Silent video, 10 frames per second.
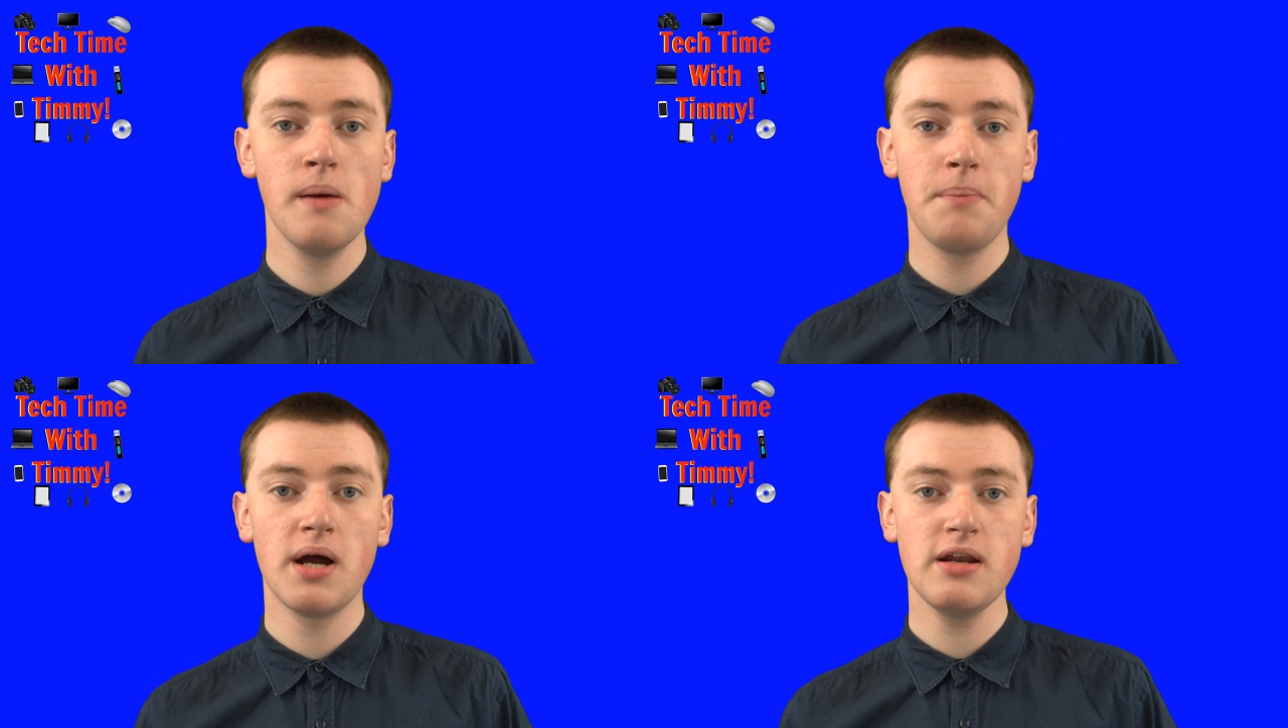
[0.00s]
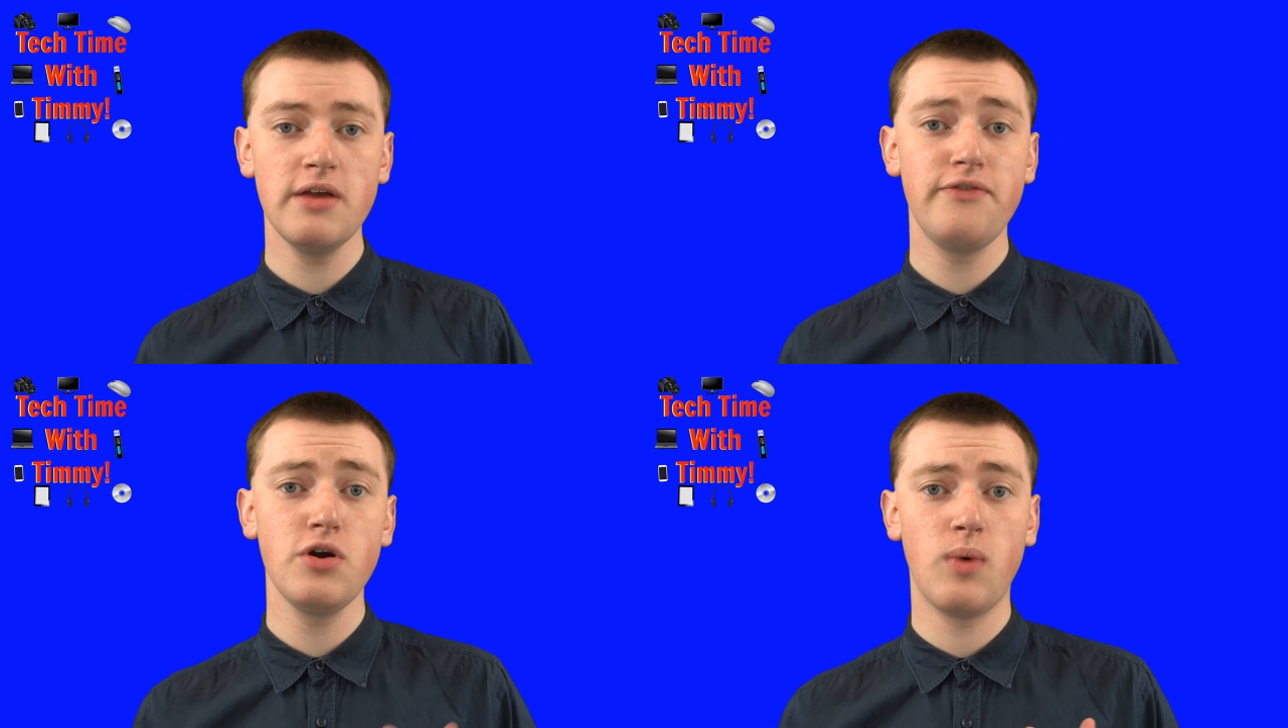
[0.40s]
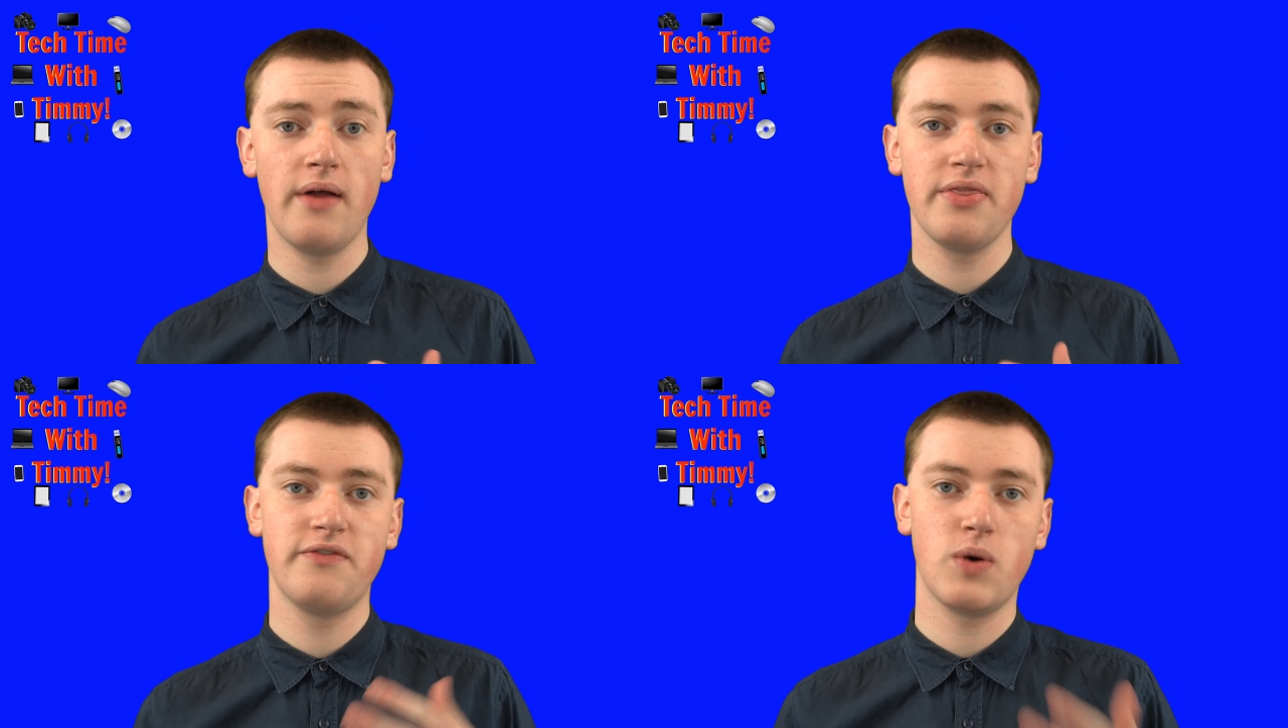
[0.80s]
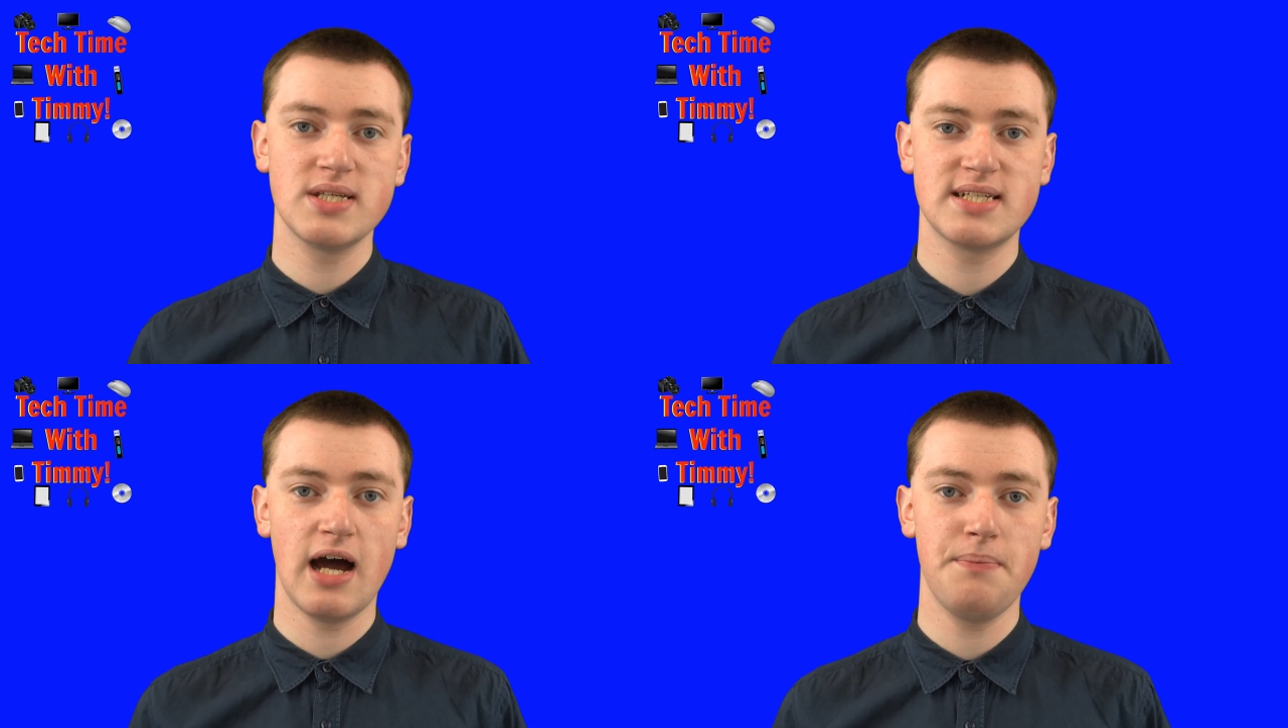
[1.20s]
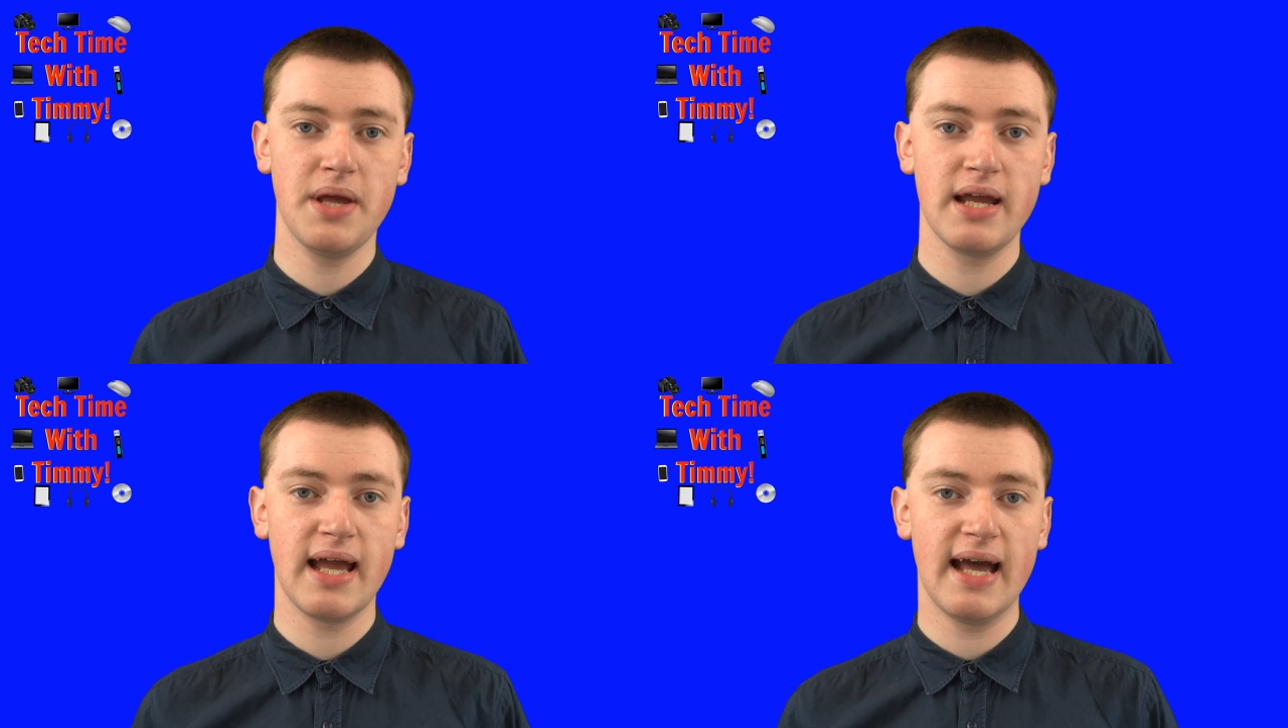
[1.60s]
But if you want the voice typing